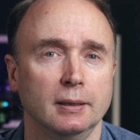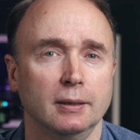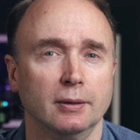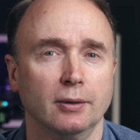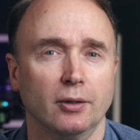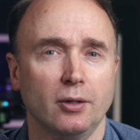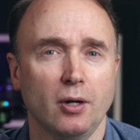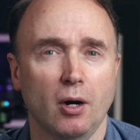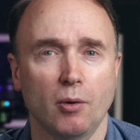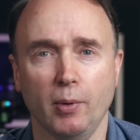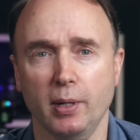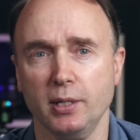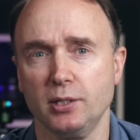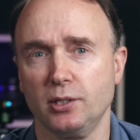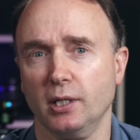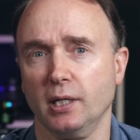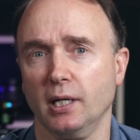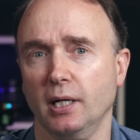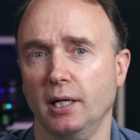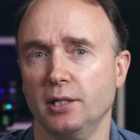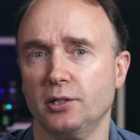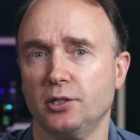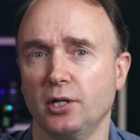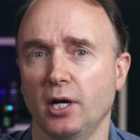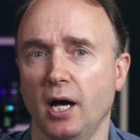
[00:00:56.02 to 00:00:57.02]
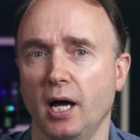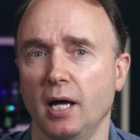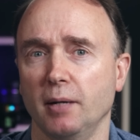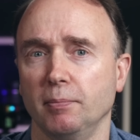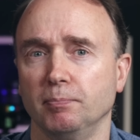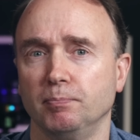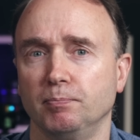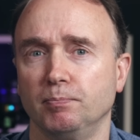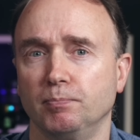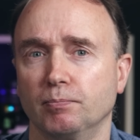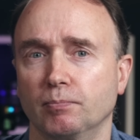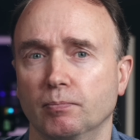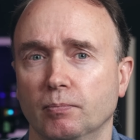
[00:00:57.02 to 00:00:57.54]
They're not wasting any time.
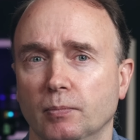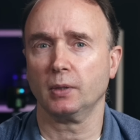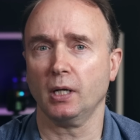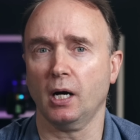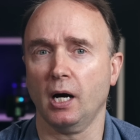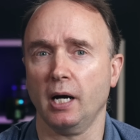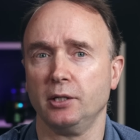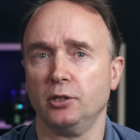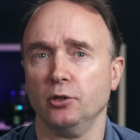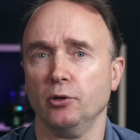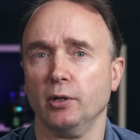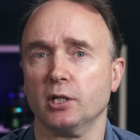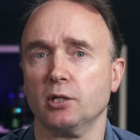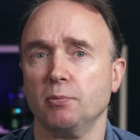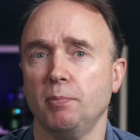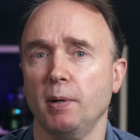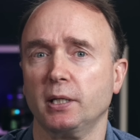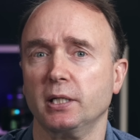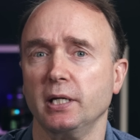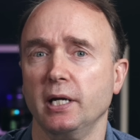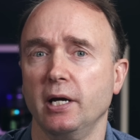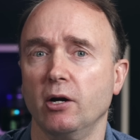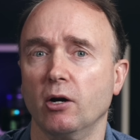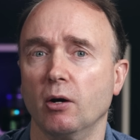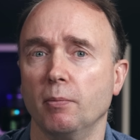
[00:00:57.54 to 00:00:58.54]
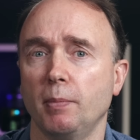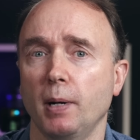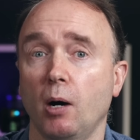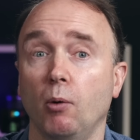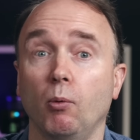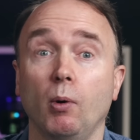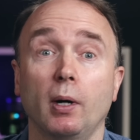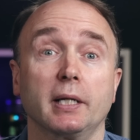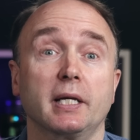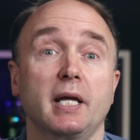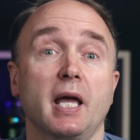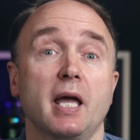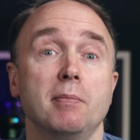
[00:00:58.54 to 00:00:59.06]
Now, I do expect to hear about
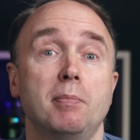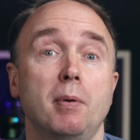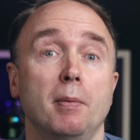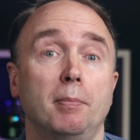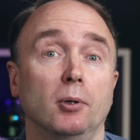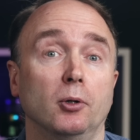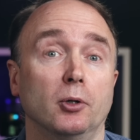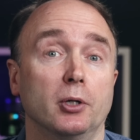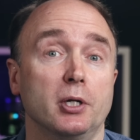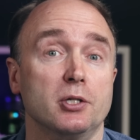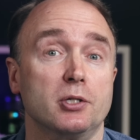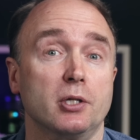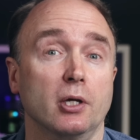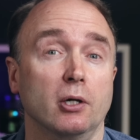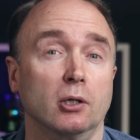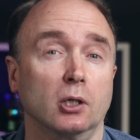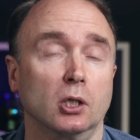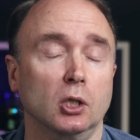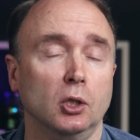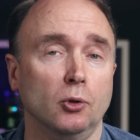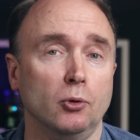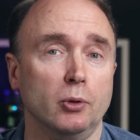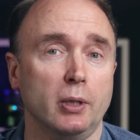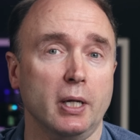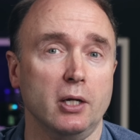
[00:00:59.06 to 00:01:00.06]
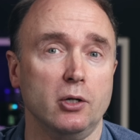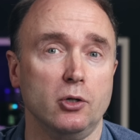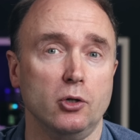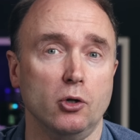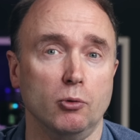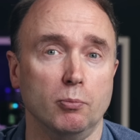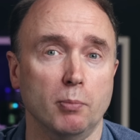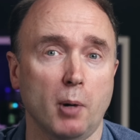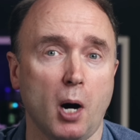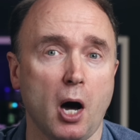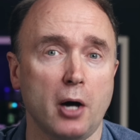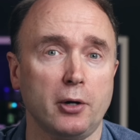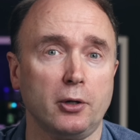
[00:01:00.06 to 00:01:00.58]
what capabilities they'll include in new
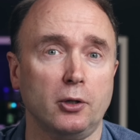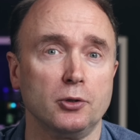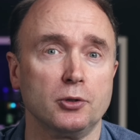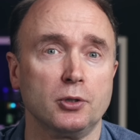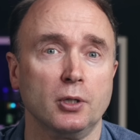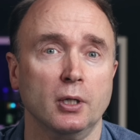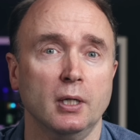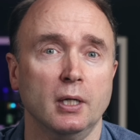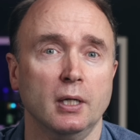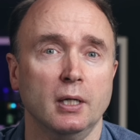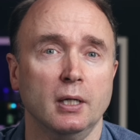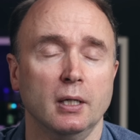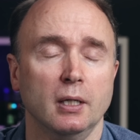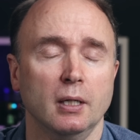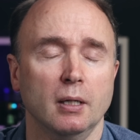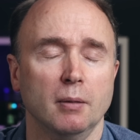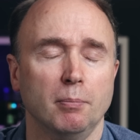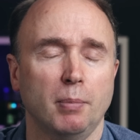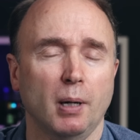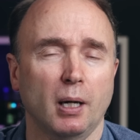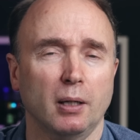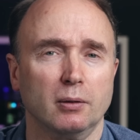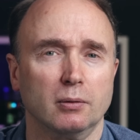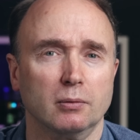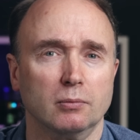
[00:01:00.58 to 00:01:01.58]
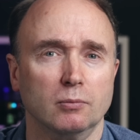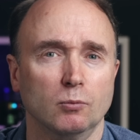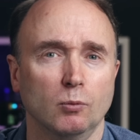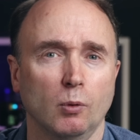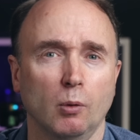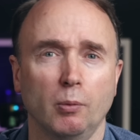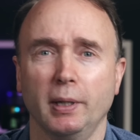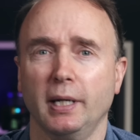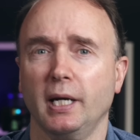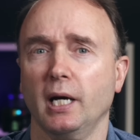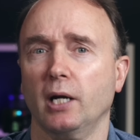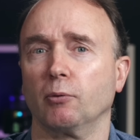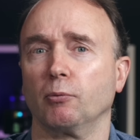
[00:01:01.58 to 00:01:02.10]
models, but will
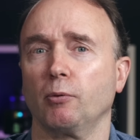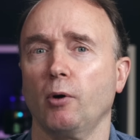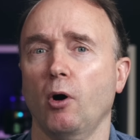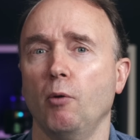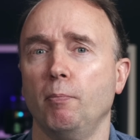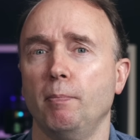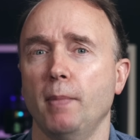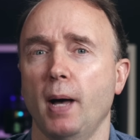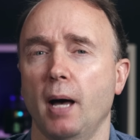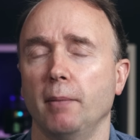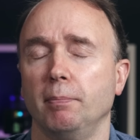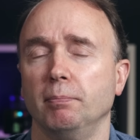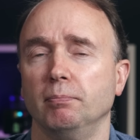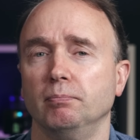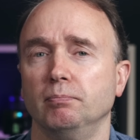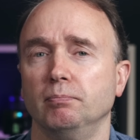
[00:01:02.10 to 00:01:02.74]
we get a roadmap?